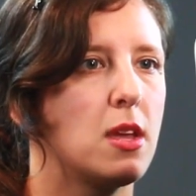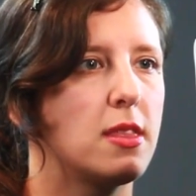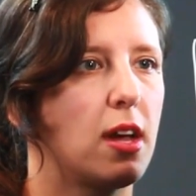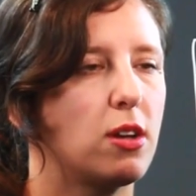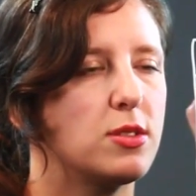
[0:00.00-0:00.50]

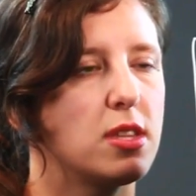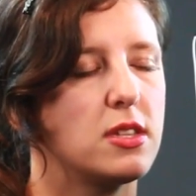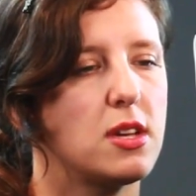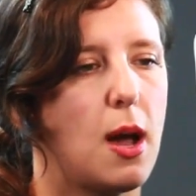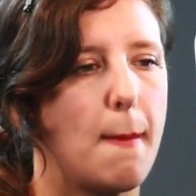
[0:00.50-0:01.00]
That goes at the
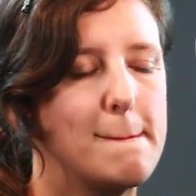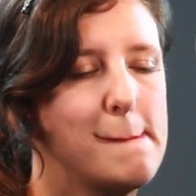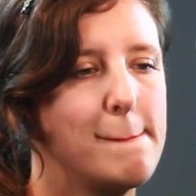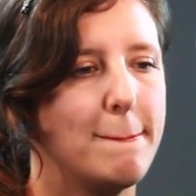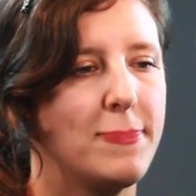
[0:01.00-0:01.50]
top.
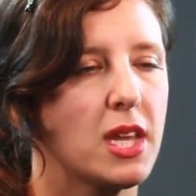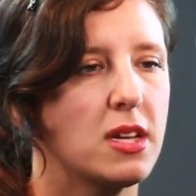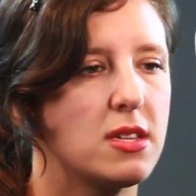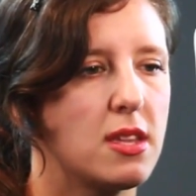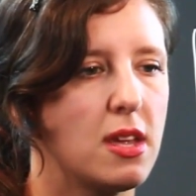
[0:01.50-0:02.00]

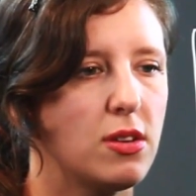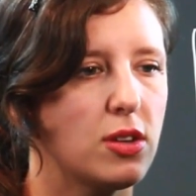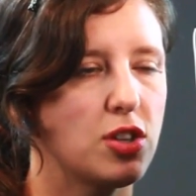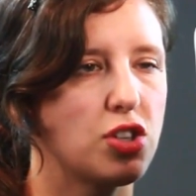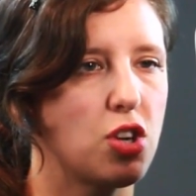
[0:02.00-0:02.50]
So then you're
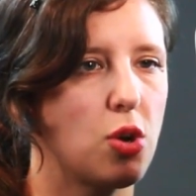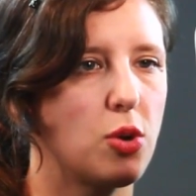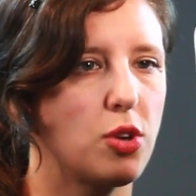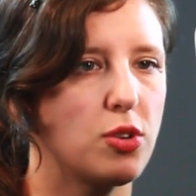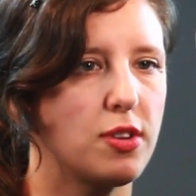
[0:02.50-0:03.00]
going to show
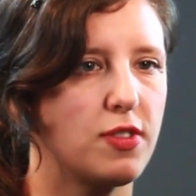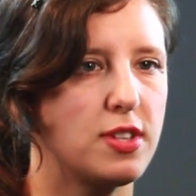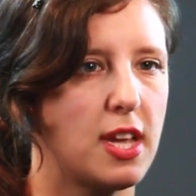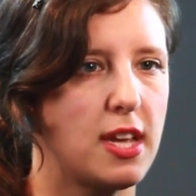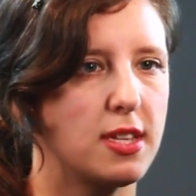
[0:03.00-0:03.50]
your different
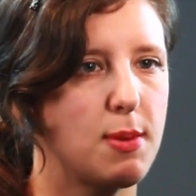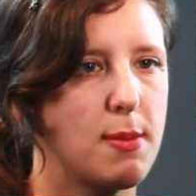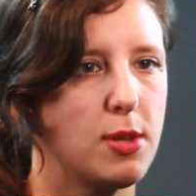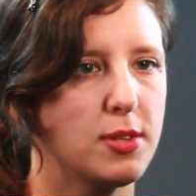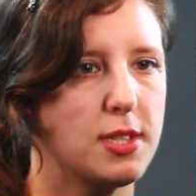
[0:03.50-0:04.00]
days. Maybe
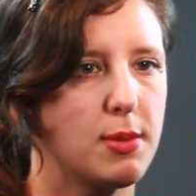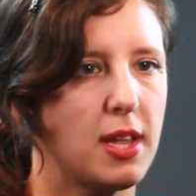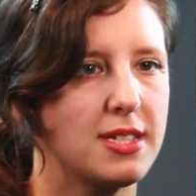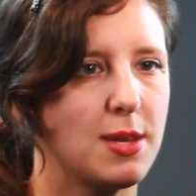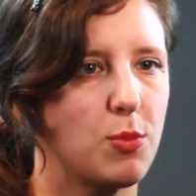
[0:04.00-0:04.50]
you'll
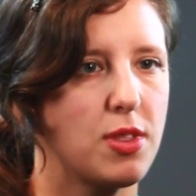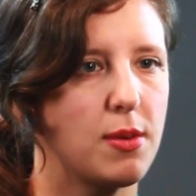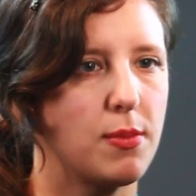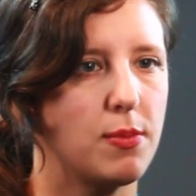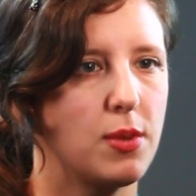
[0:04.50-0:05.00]
symbolize them with a,
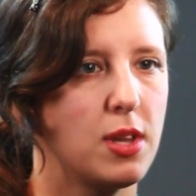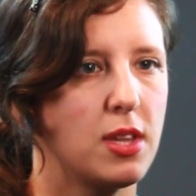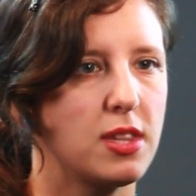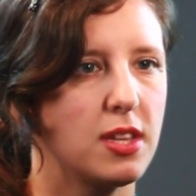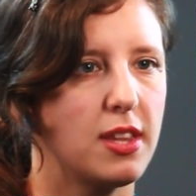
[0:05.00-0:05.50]

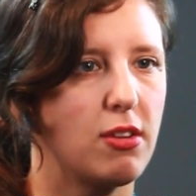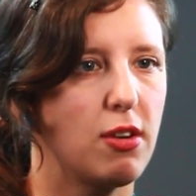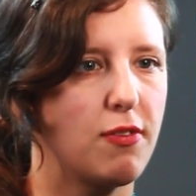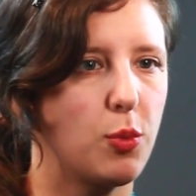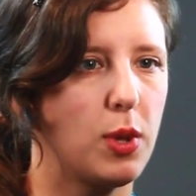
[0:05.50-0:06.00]
the letter
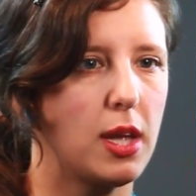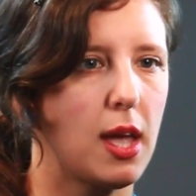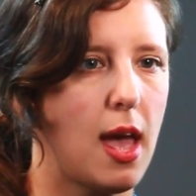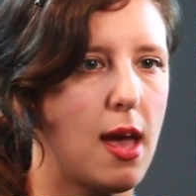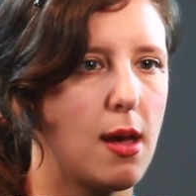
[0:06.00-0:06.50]
of the week.
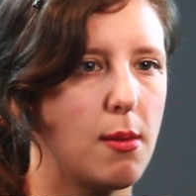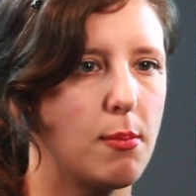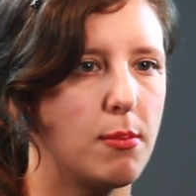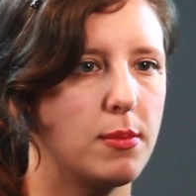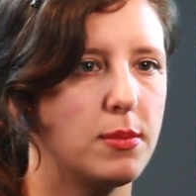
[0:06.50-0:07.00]

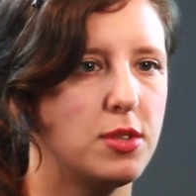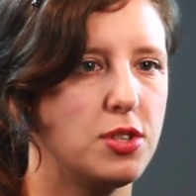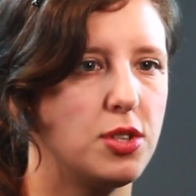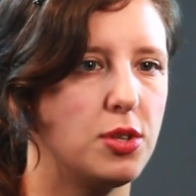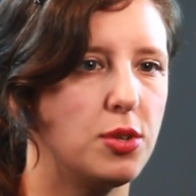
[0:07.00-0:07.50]
M,
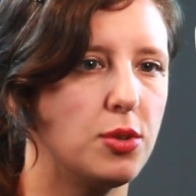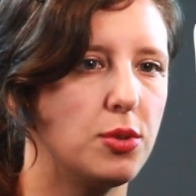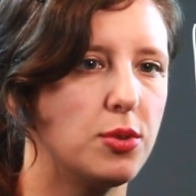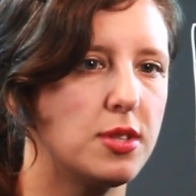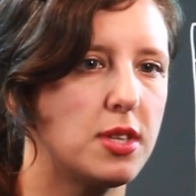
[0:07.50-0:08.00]

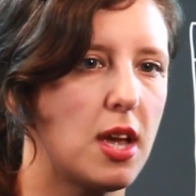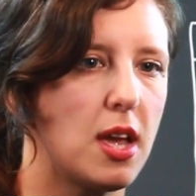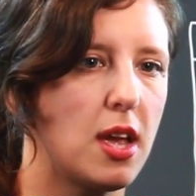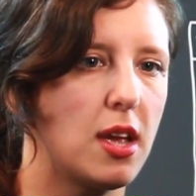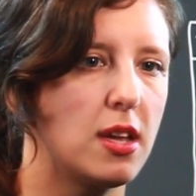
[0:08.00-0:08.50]

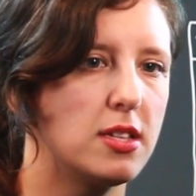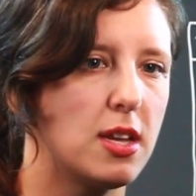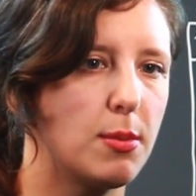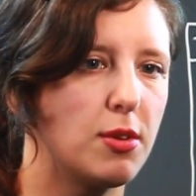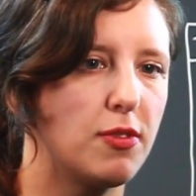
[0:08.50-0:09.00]
Tuesday,
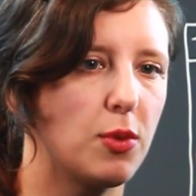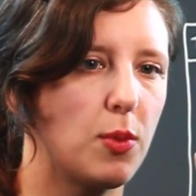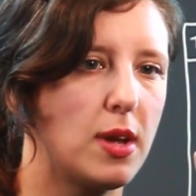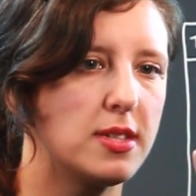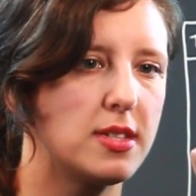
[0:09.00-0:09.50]
W for
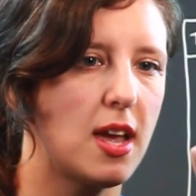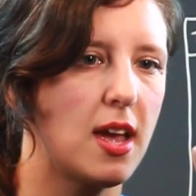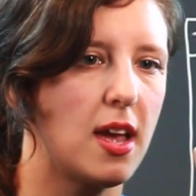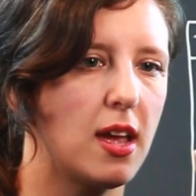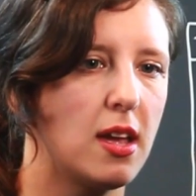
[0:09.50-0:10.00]

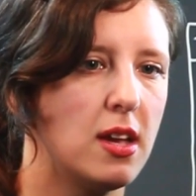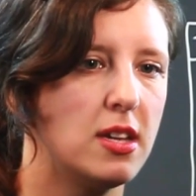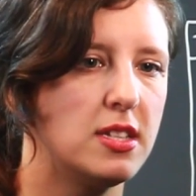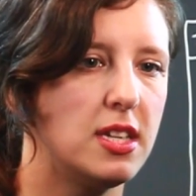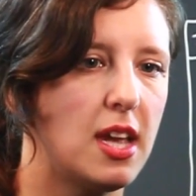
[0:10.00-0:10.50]
Wednesday,
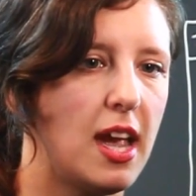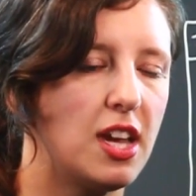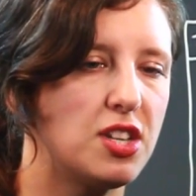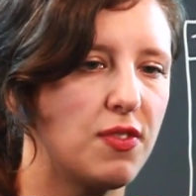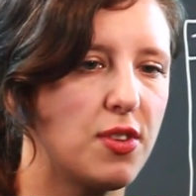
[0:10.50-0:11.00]

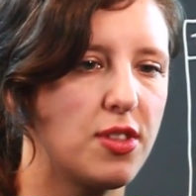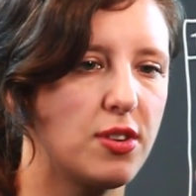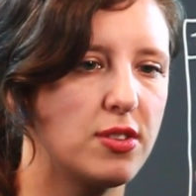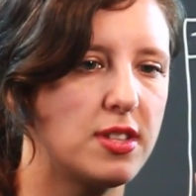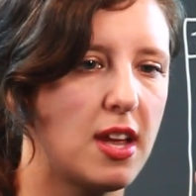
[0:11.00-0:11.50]
TH for
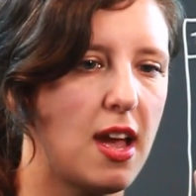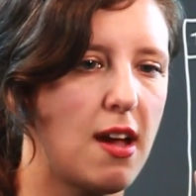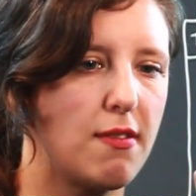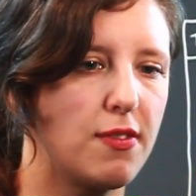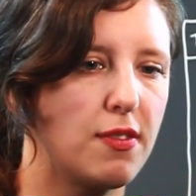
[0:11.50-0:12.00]
Thursday,
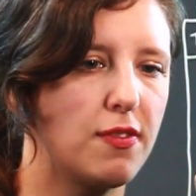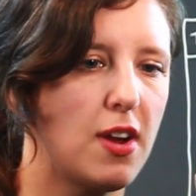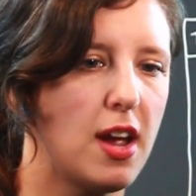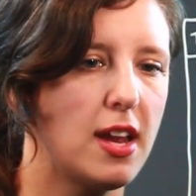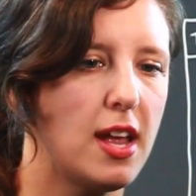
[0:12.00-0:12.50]
F for
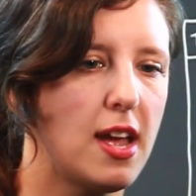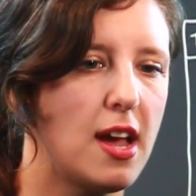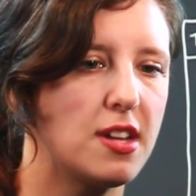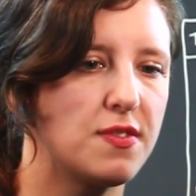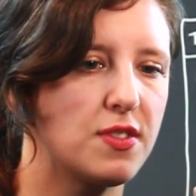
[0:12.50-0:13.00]
Friday,
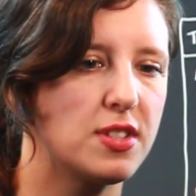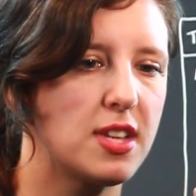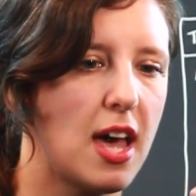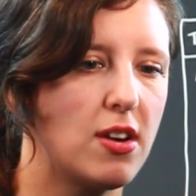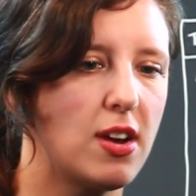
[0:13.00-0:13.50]
S for
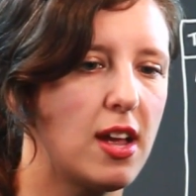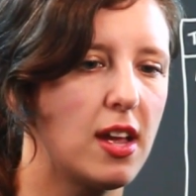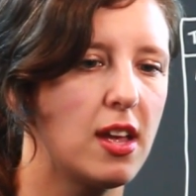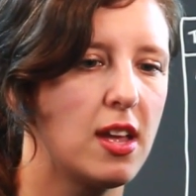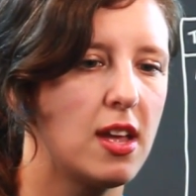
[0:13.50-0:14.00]
Saturday,
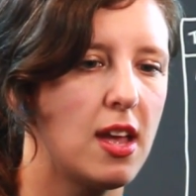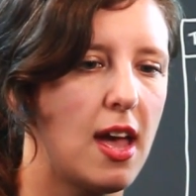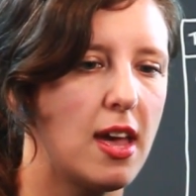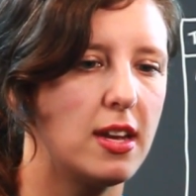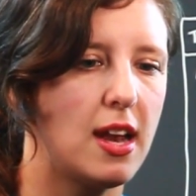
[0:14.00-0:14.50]

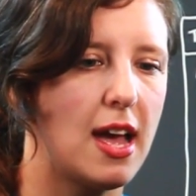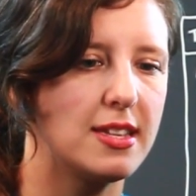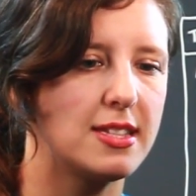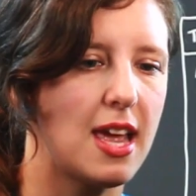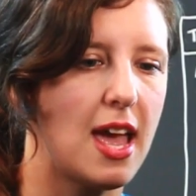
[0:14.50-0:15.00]
and an
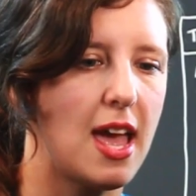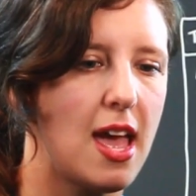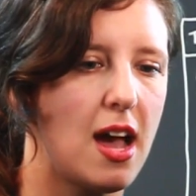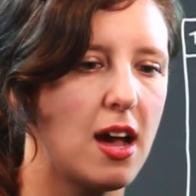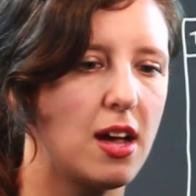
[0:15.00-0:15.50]
S
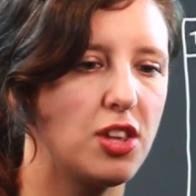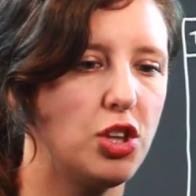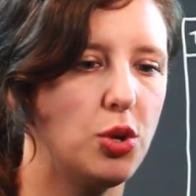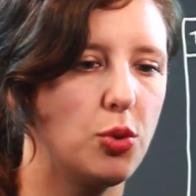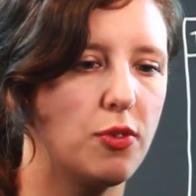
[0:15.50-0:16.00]
uh,
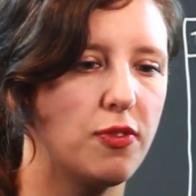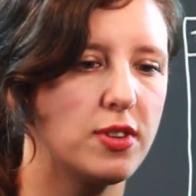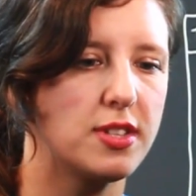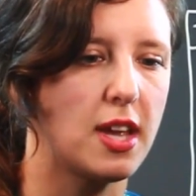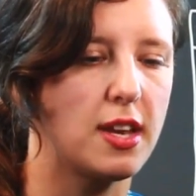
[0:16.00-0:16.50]
U for
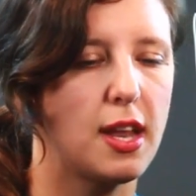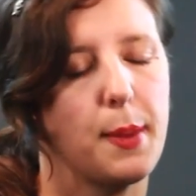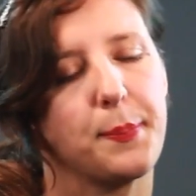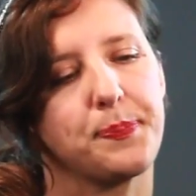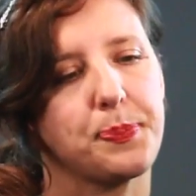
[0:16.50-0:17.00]
Sunday.
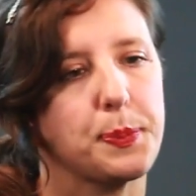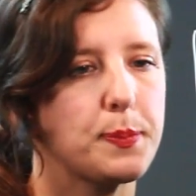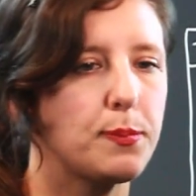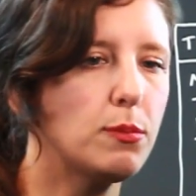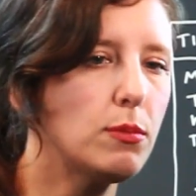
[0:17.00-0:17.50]

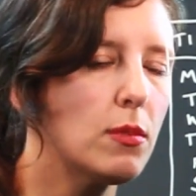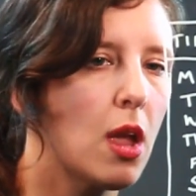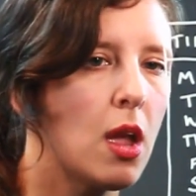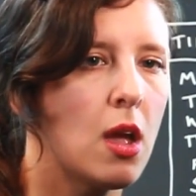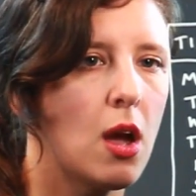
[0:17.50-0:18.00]

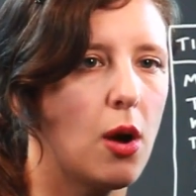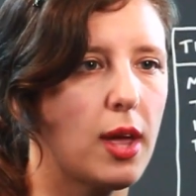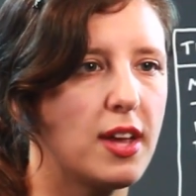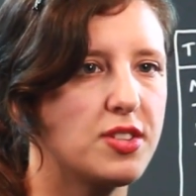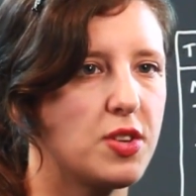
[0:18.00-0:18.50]

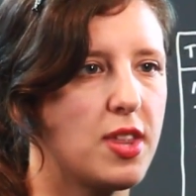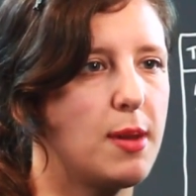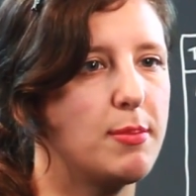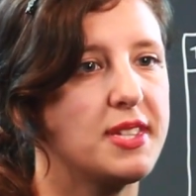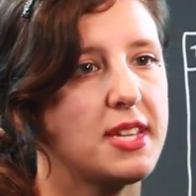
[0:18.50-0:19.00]
Okay, so then
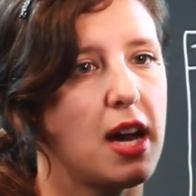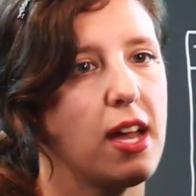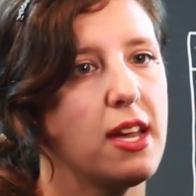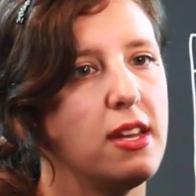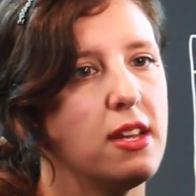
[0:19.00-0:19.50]

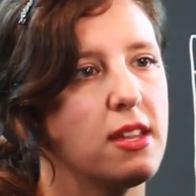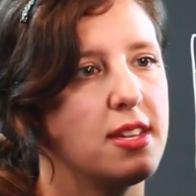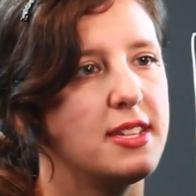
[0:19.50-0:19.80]
beside the